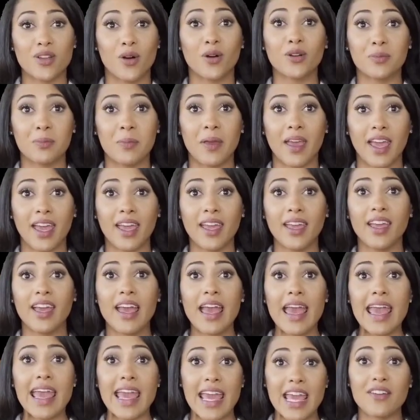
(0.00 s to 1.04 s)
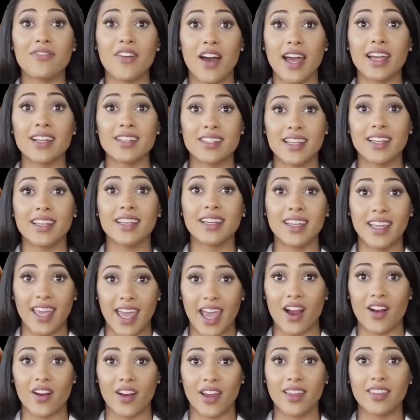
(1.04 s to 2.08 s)
The type of food you eat, the
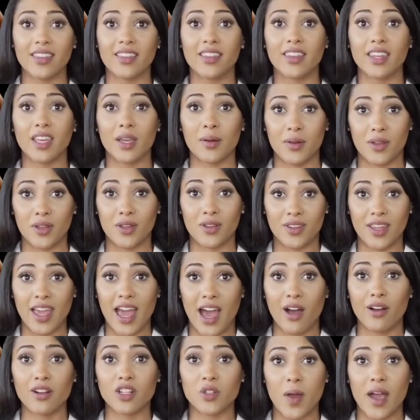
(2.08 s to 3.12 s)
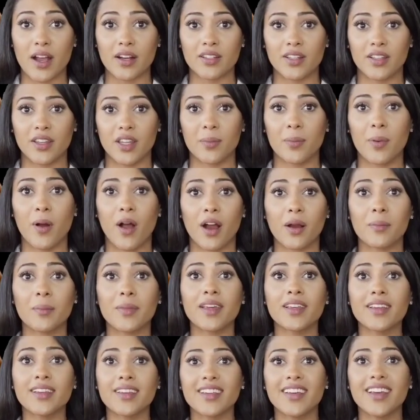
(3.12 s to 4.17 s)
exercise you do, the way you keep your
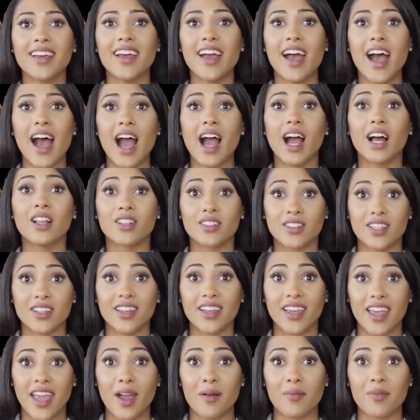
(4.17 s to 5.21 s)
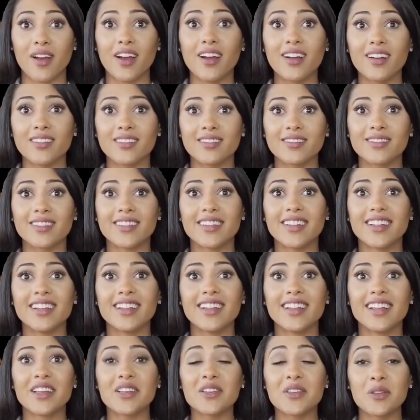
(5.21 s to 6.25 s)
body, has an impact on breasts
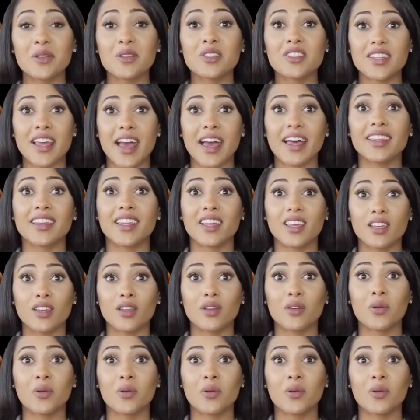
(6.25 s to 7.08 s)
along with the nipples.